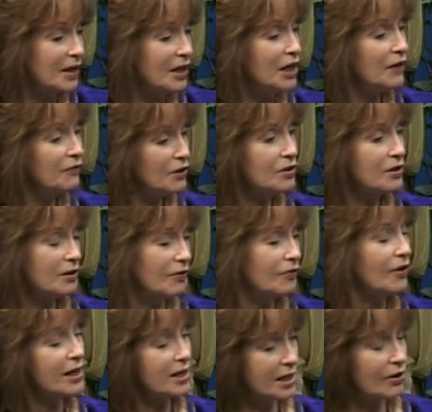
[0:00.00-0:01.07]
If
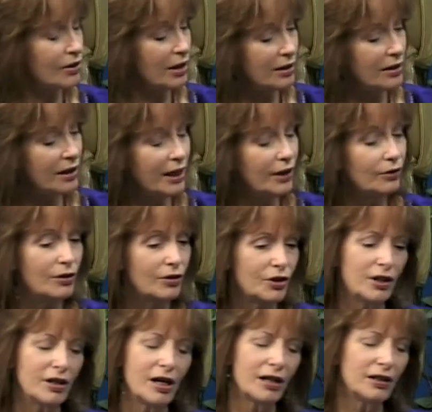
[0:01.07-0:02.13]
I tell a client, look, you
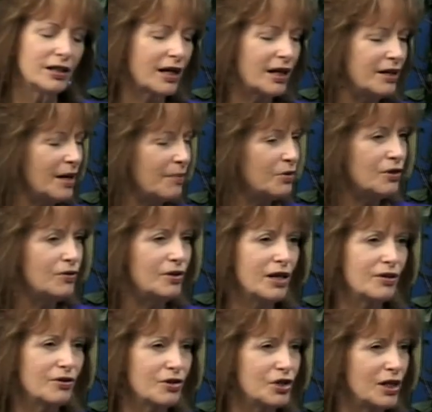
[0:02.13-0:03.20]
got a lot of Neptune
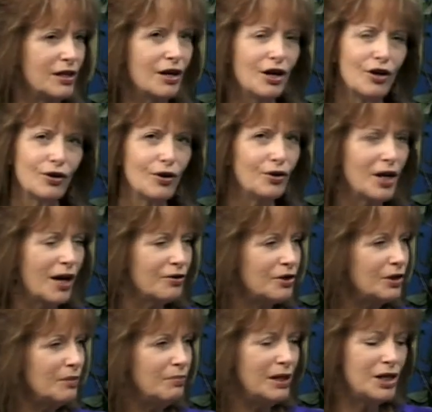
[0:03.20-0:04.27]
energy, go down to
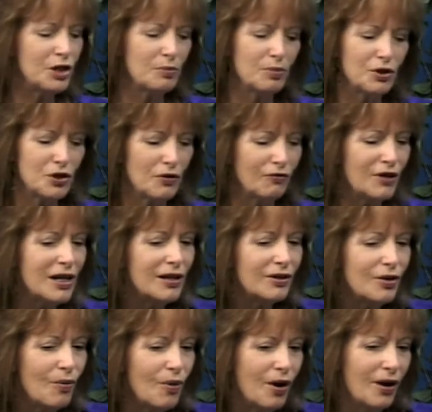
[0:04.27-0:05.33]
the beach and put your feet in the
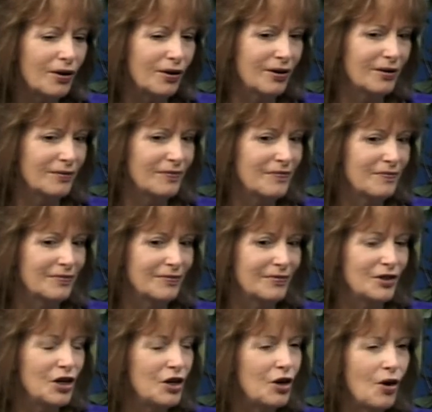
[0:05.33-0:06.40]
water.
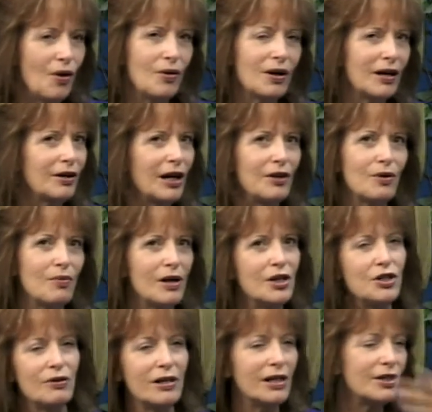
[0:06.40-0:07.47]
You know, otherwise
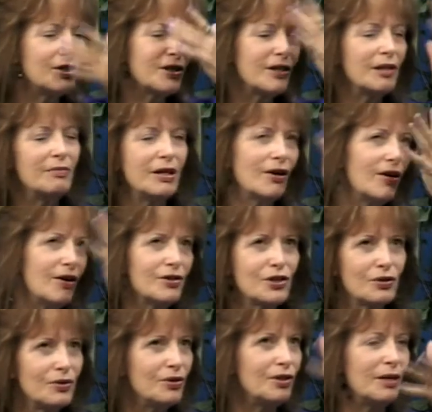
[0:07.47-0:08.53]
your head's going to be all
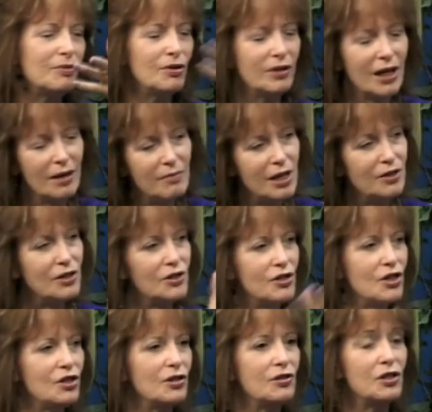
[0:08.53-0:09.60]
screwed up. You can't make
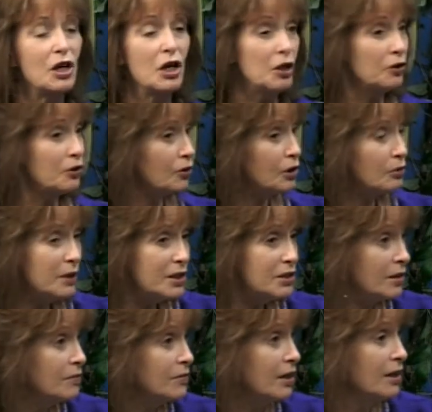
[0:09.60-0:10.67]
decisions. There could be
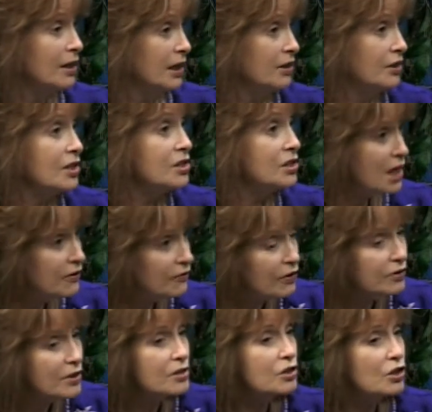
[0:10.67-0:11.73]
some
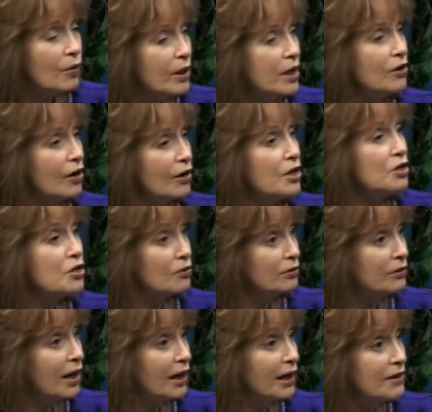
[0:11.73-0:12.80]
deceitfulness going on in your
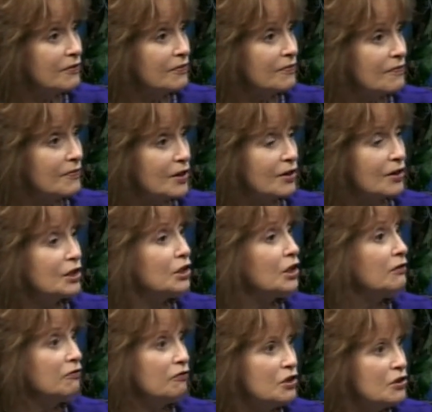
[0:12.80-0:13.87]
life and
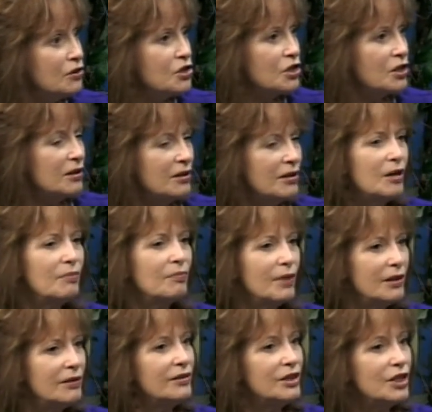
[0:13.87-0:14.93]
confusion. But,
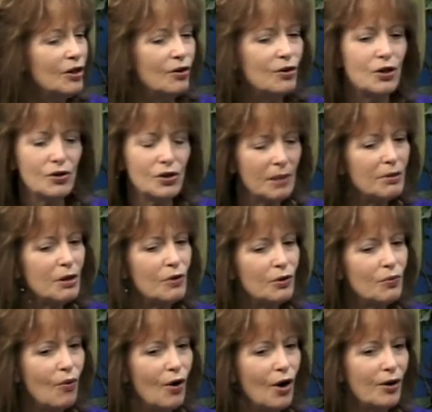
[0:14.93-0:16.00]
you know, do something with
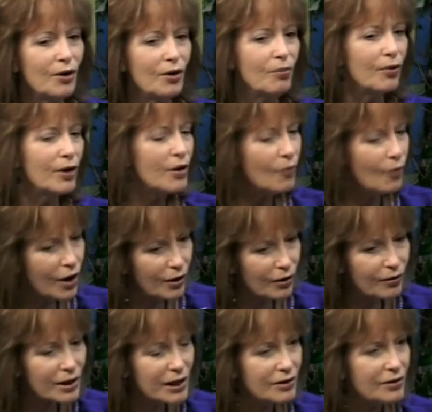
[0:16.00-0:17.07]
water. Bring water
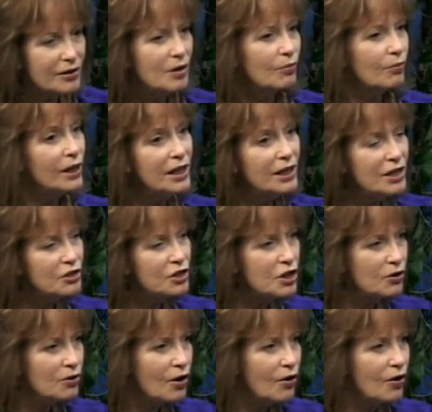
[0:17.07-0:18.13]
in. Bring it into your
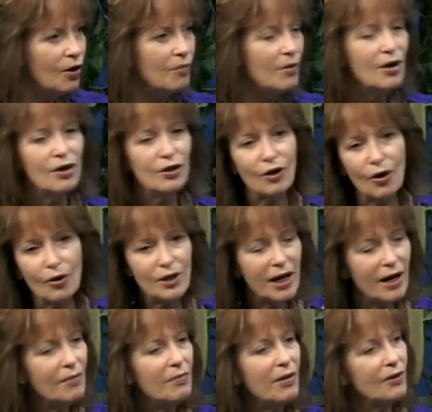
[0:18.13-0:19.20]
home. Go
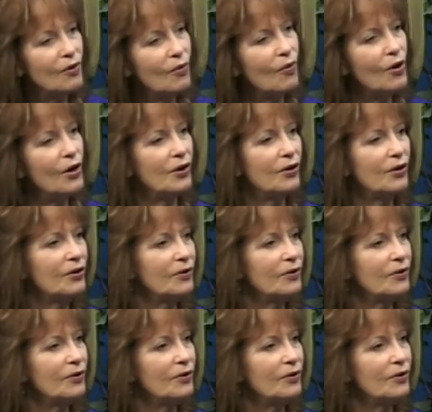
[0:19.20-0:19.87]
down by the water.